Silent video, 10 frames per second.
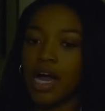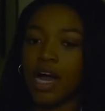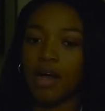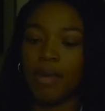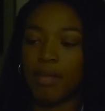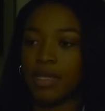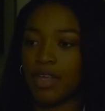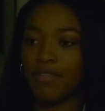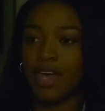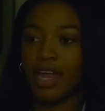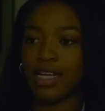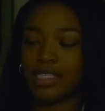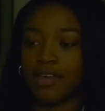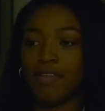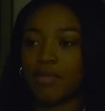Um, I believe that at a
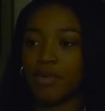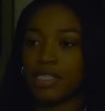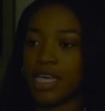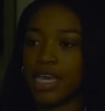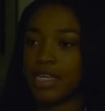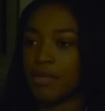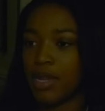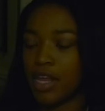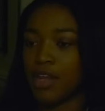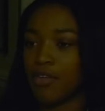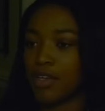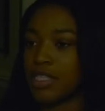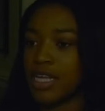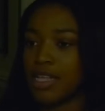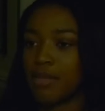70% independent
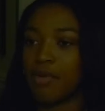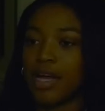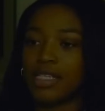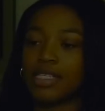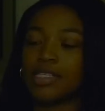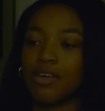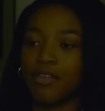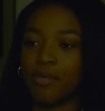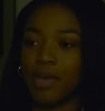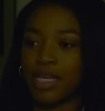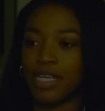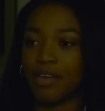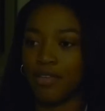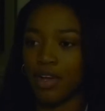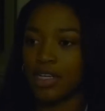university that prides itself on being
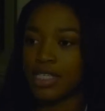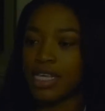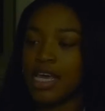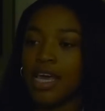diverse,